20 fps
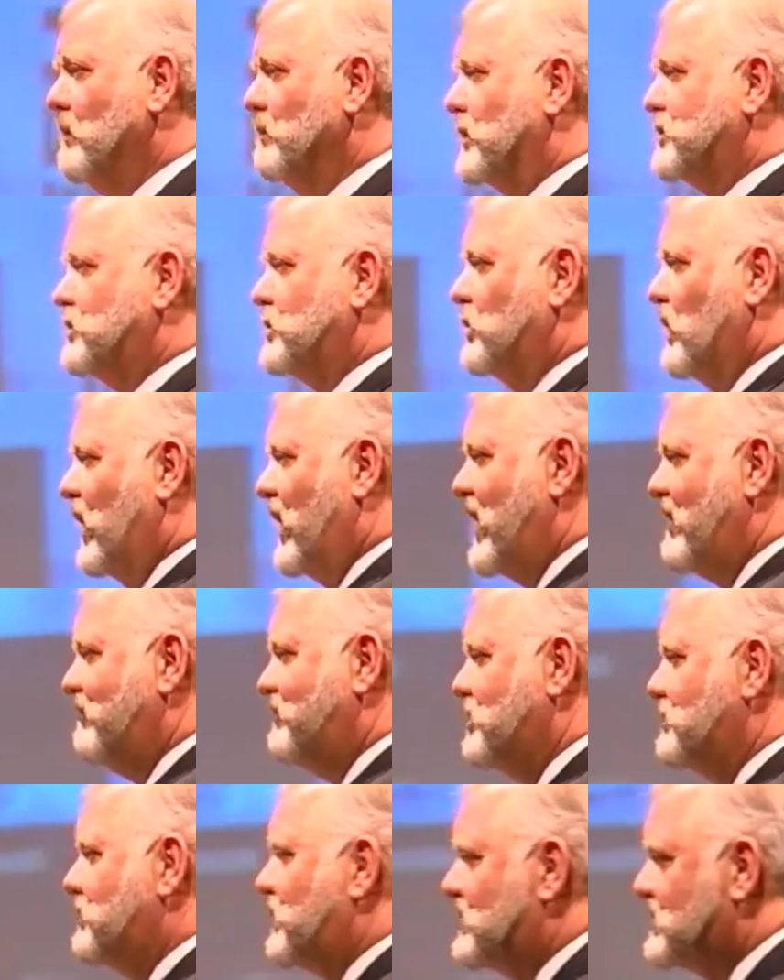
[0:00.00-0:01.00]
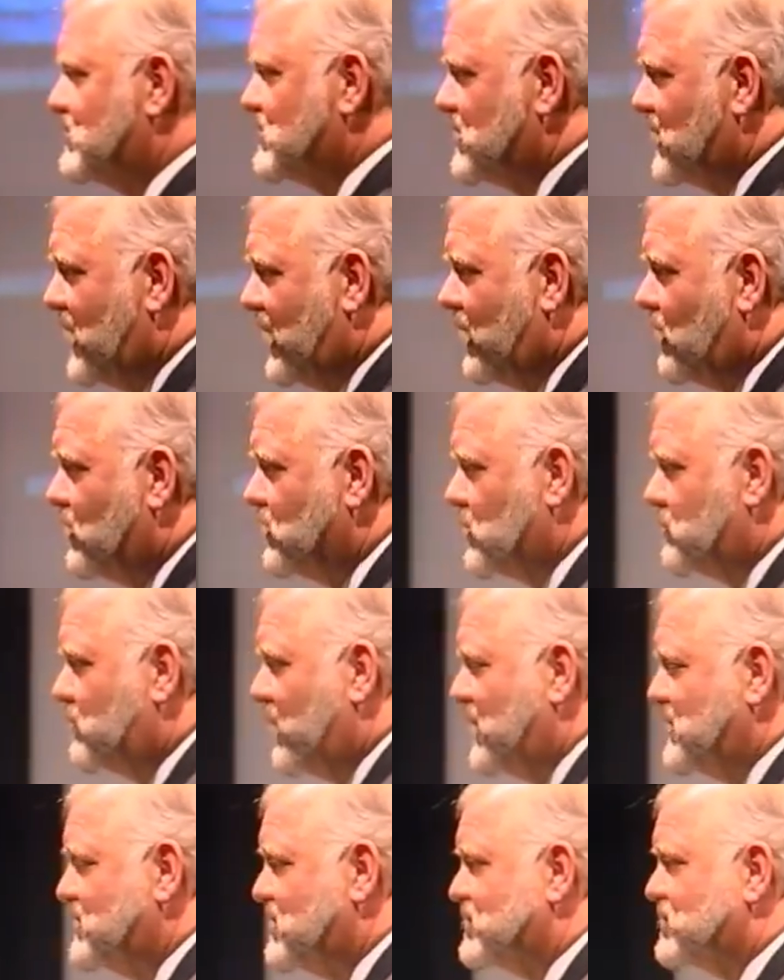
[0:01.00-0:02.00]
But you will have to bid today on the
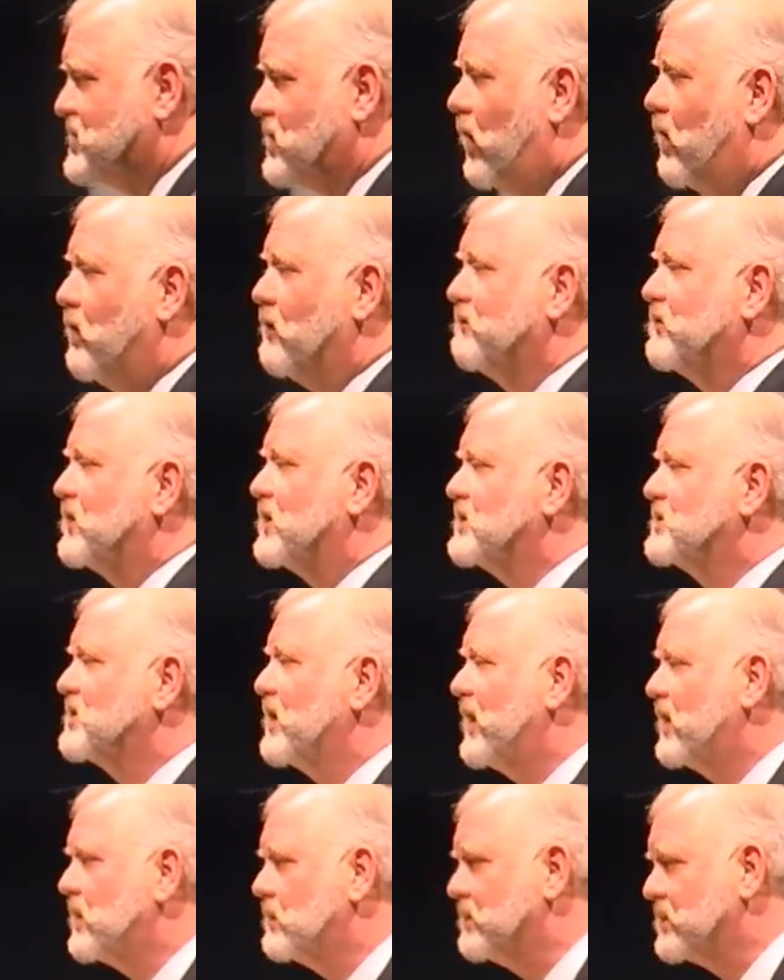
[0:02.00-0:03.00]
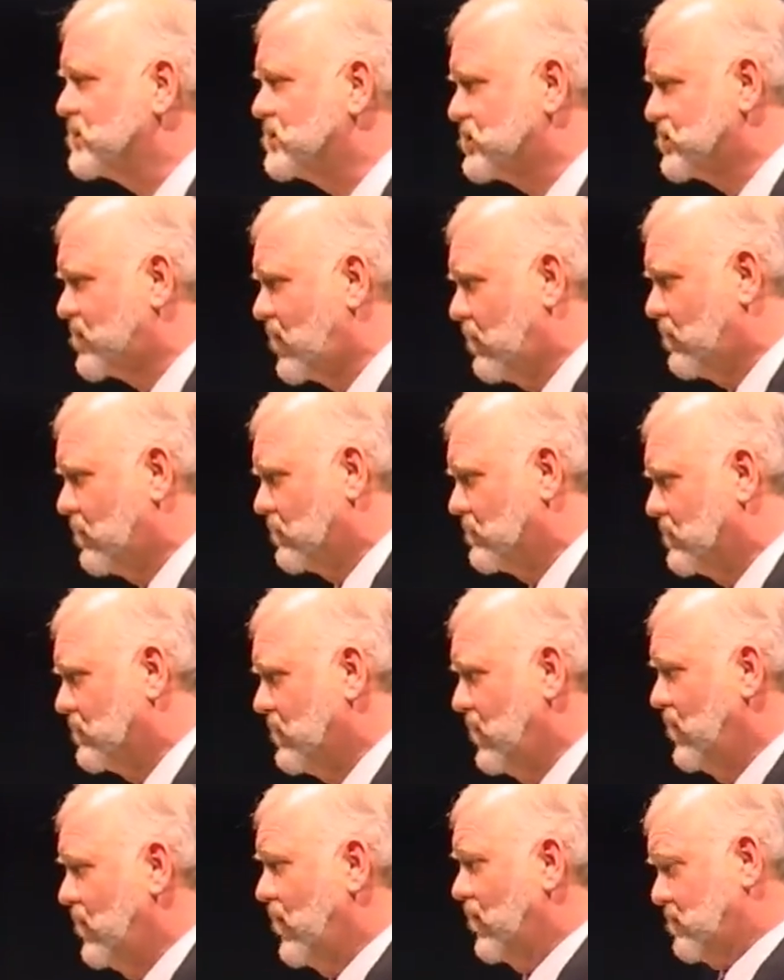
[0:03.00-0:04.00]
basis of the entitlements shown.
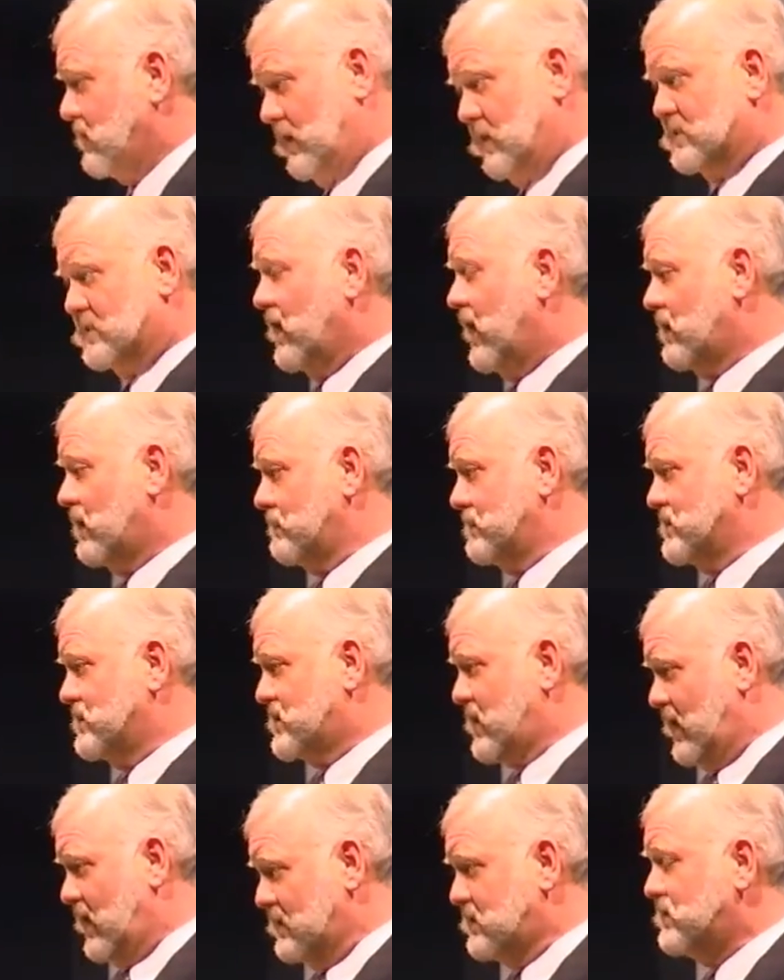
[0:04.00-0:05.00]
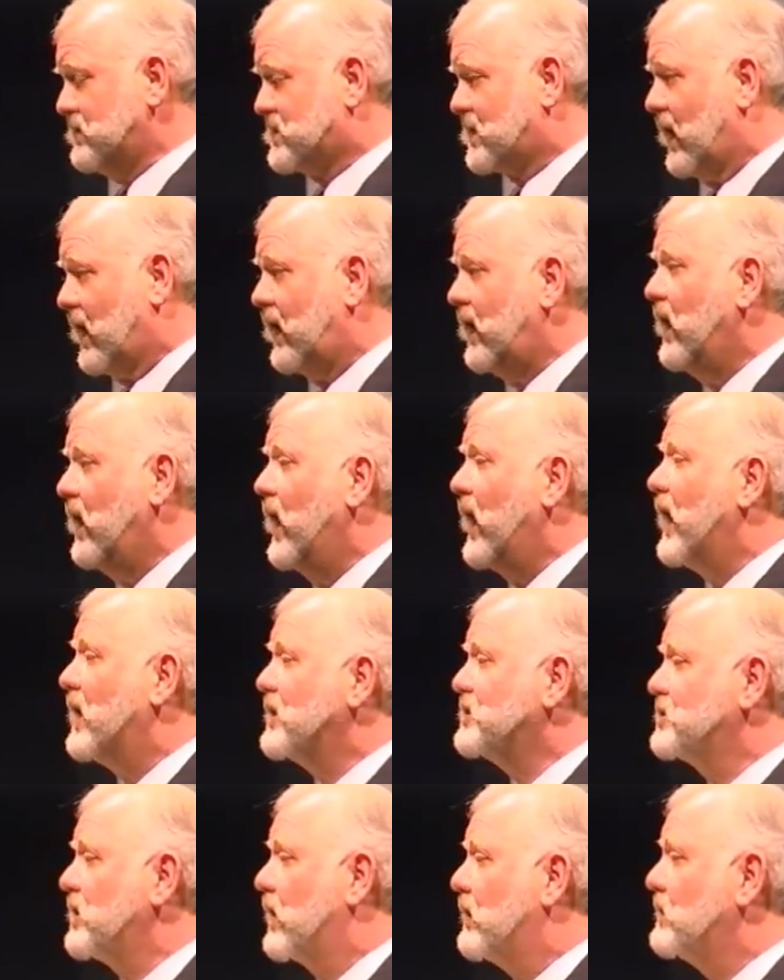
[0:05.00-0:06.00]
And the entitlements, as you say,
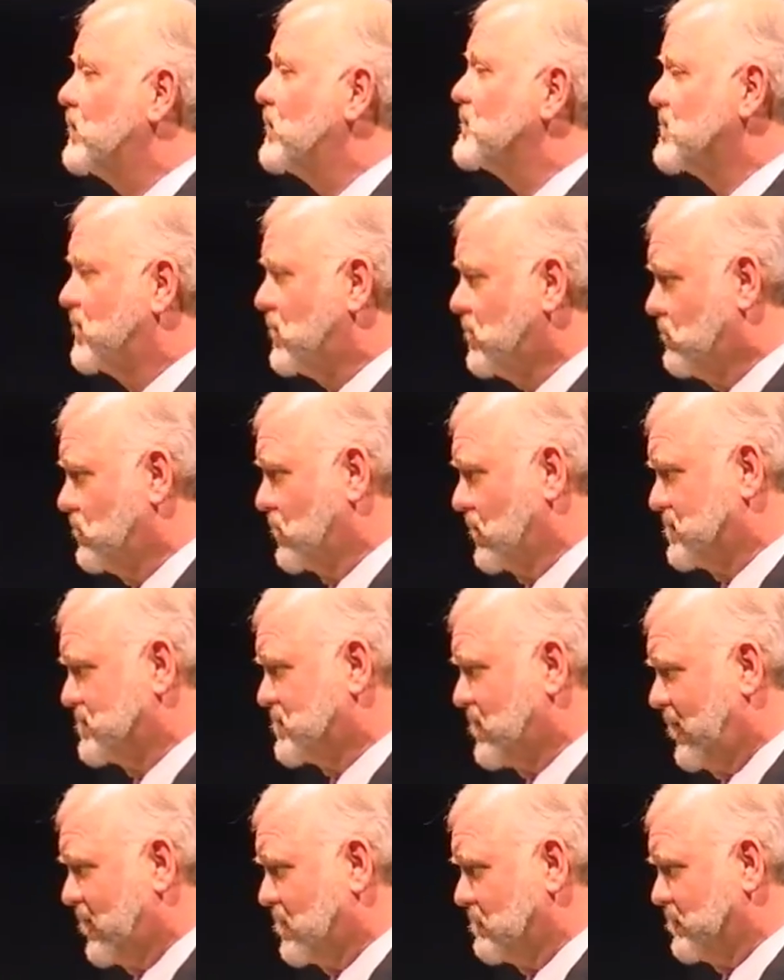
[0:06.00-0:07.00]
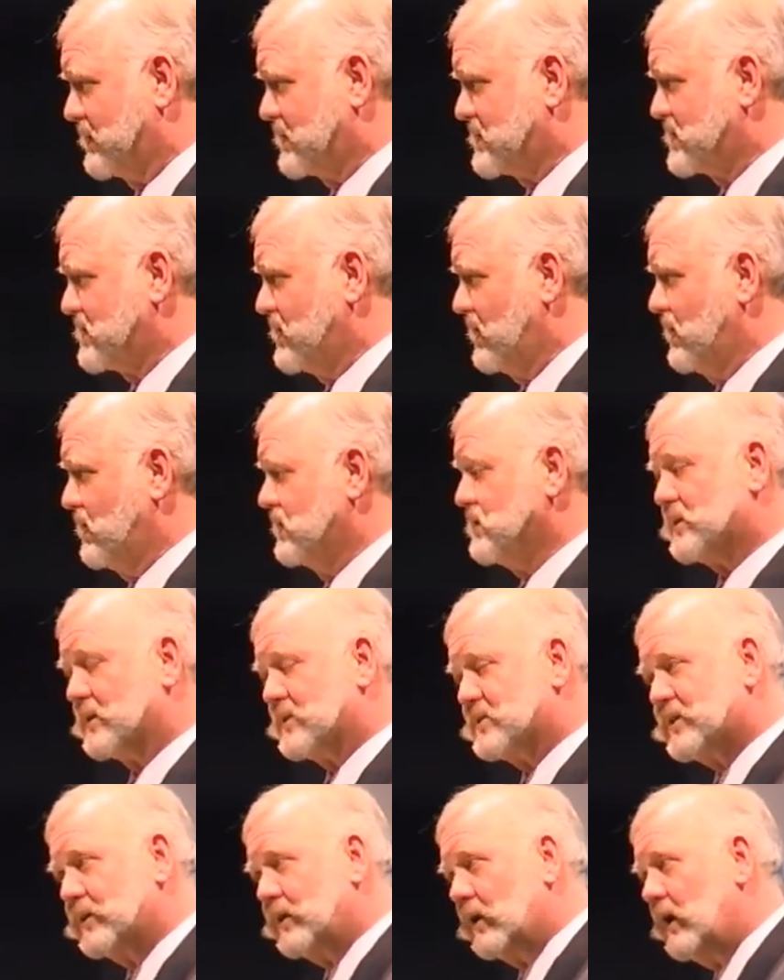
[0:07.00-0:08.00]
are shown as equal entitlements. So,
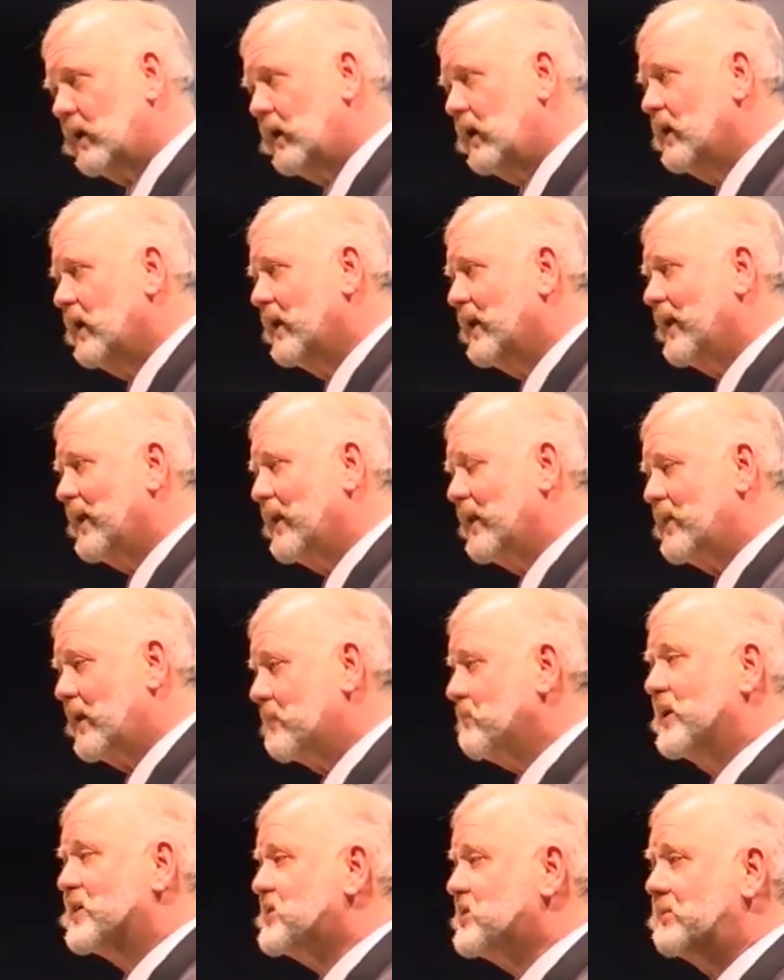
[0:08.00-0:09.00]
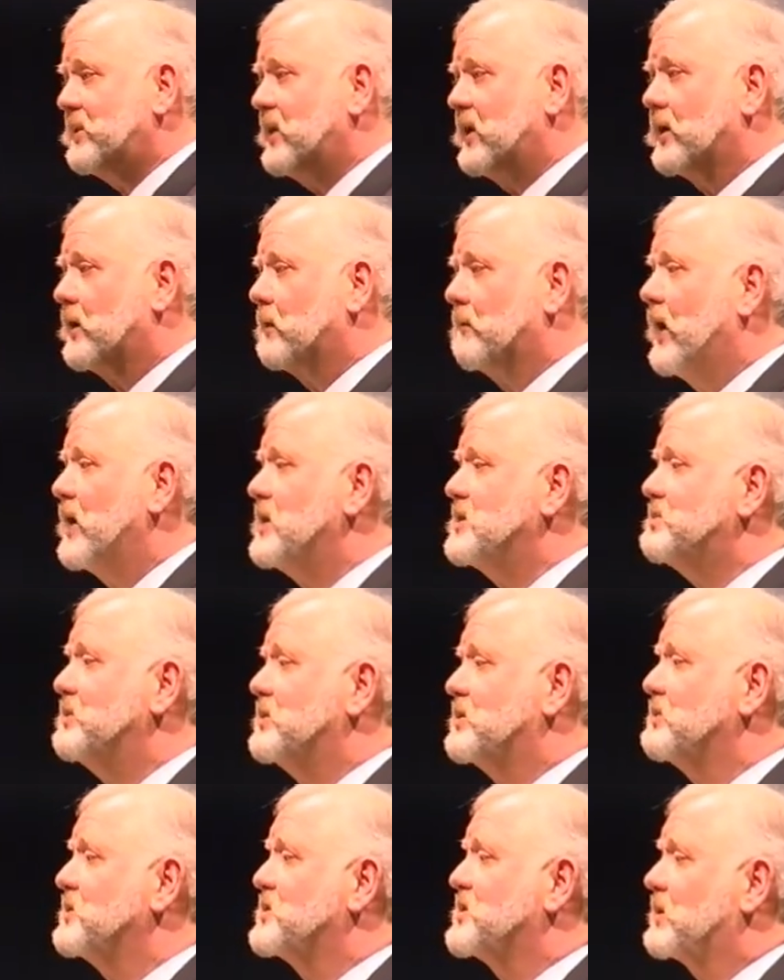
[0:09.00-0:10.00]
sir, that must have been an
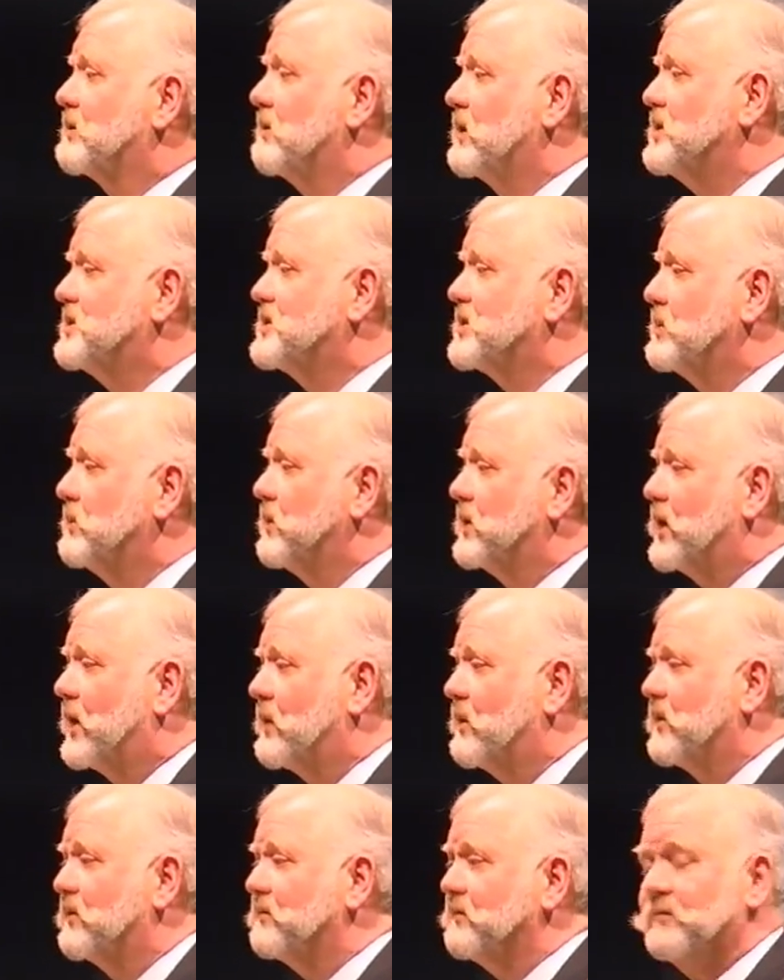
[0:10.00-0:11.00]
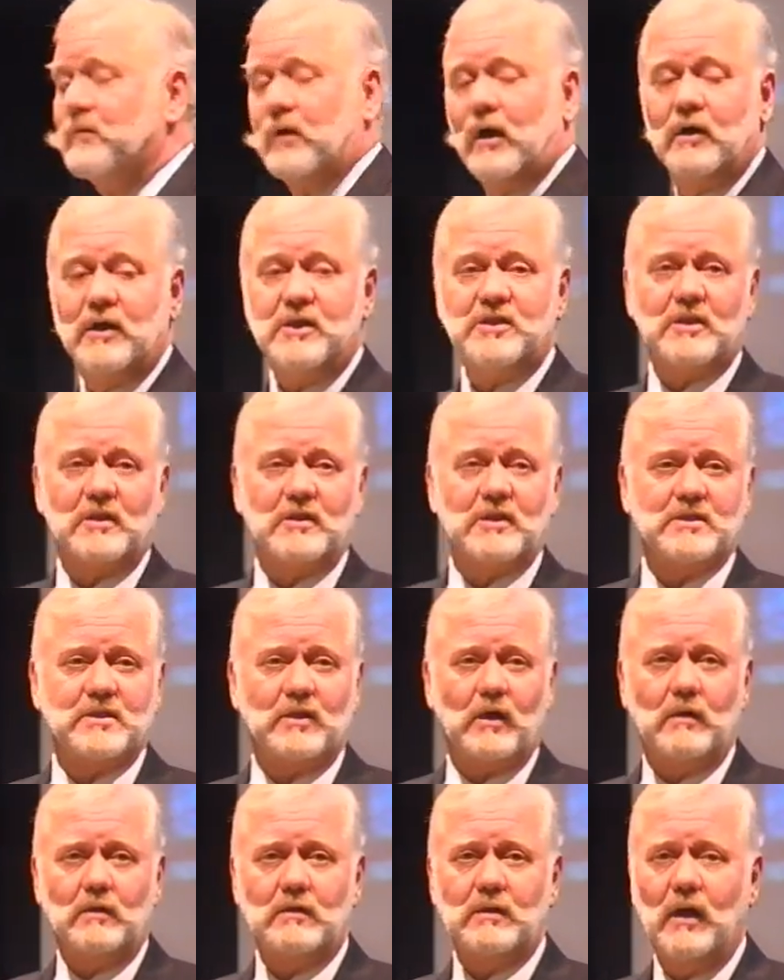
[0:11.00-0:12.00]
arrangement that was agreed to when they were initially
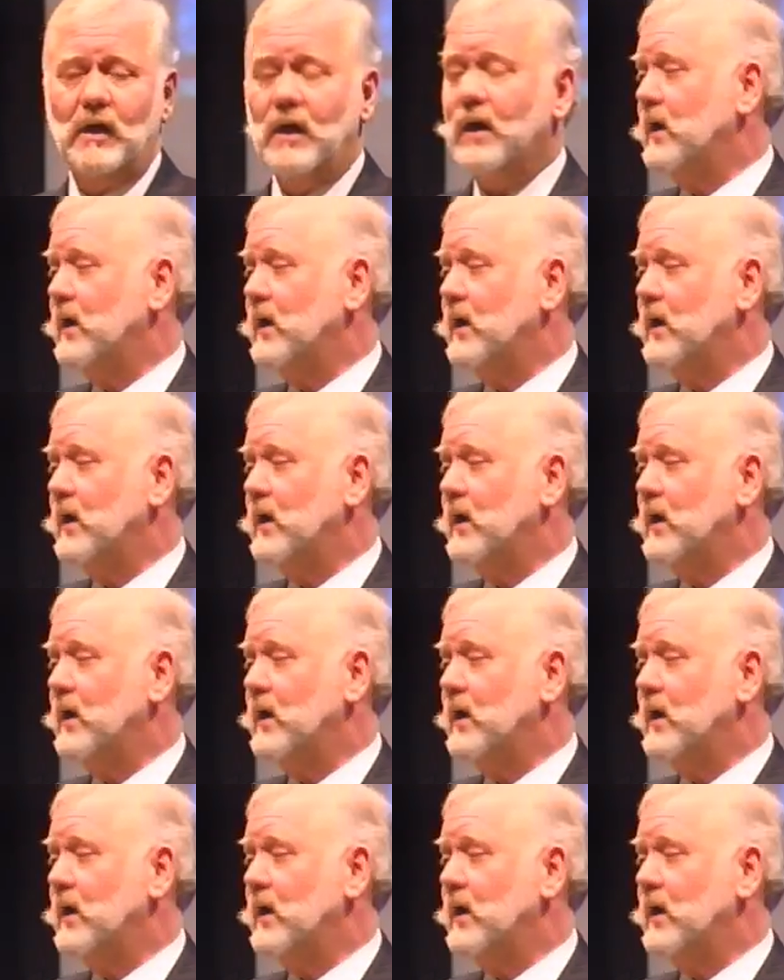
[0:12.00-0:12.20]
sold.